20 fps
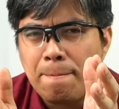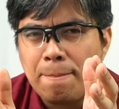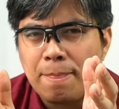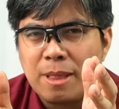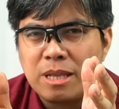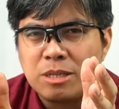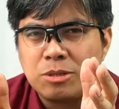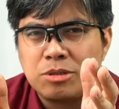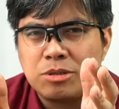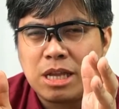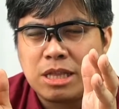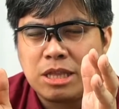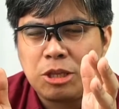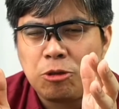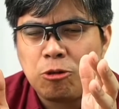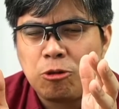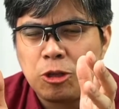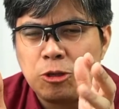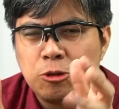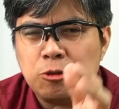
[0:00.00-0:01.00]
so that you
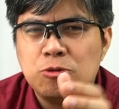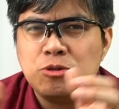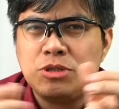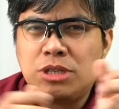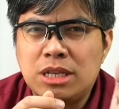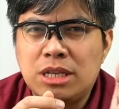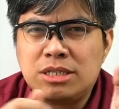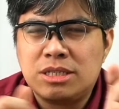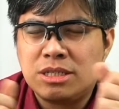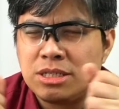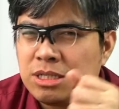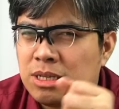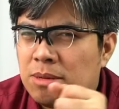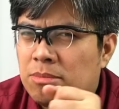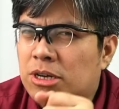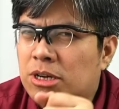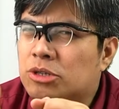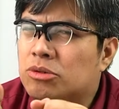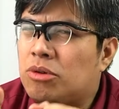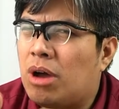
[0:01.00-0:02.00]
could use it
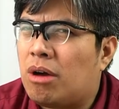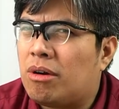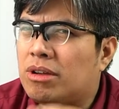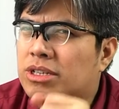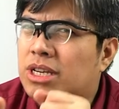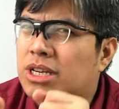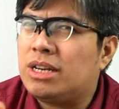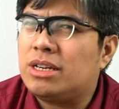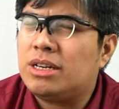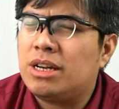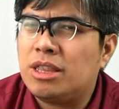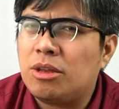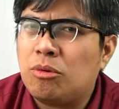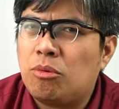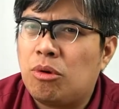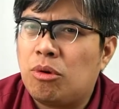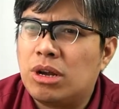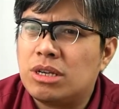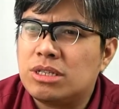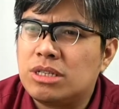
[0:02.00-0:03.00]
similar to how a generator
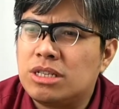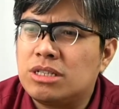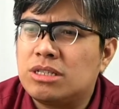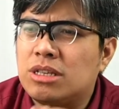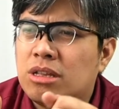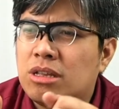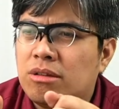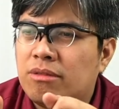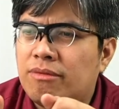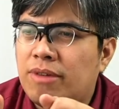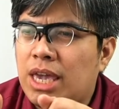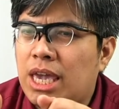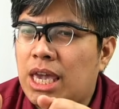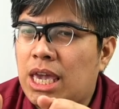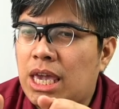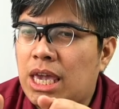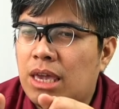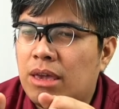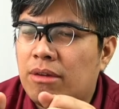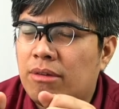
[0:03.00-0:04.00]
works instead of
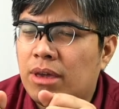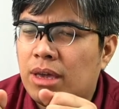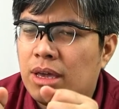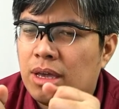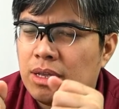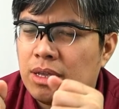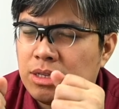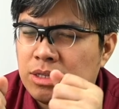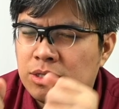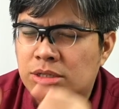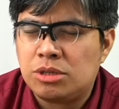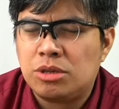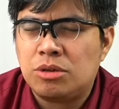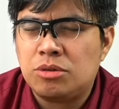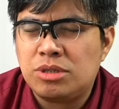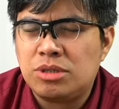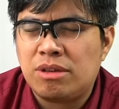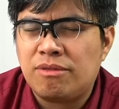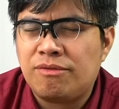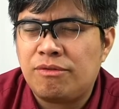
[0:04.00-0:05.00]
a uh,
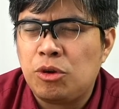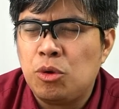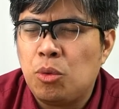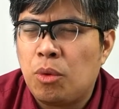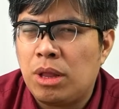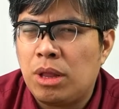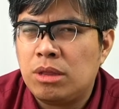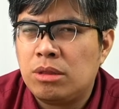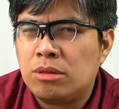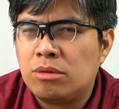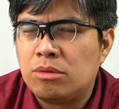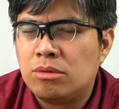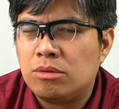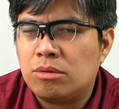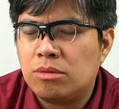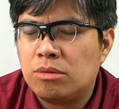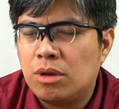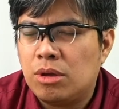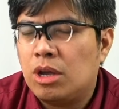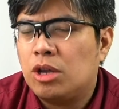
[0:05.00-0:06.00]
using fuel
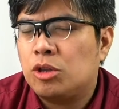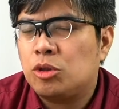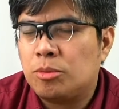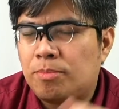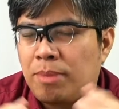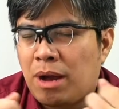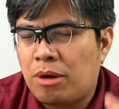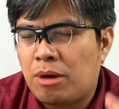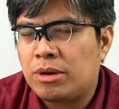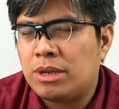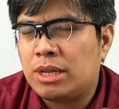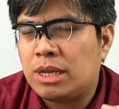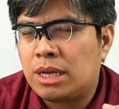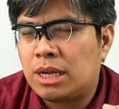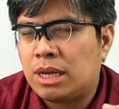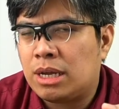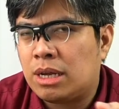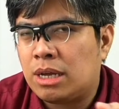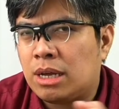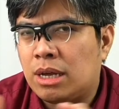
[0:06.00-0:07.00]
to to power
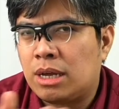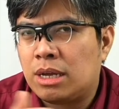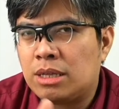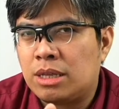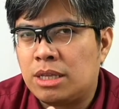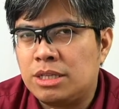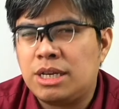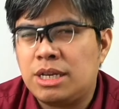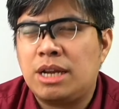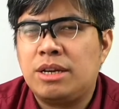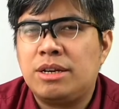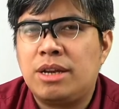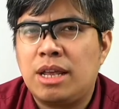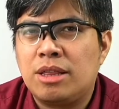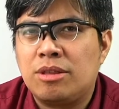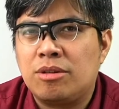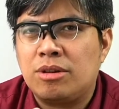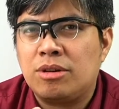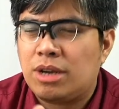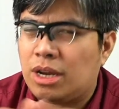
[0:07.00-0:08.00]
the the
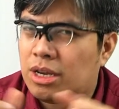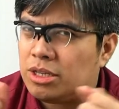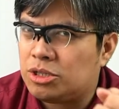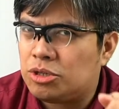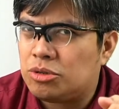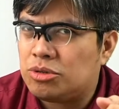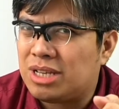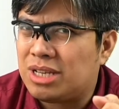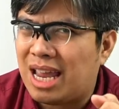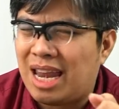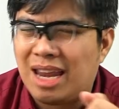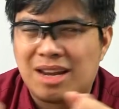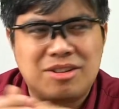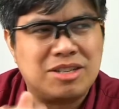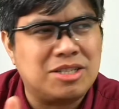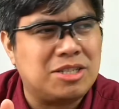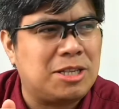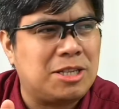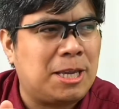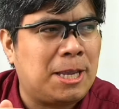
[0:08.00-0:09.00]
generator it's using
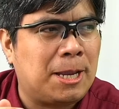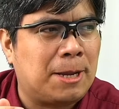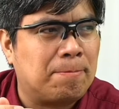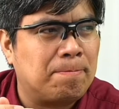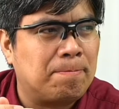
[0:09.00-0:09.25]
electricity here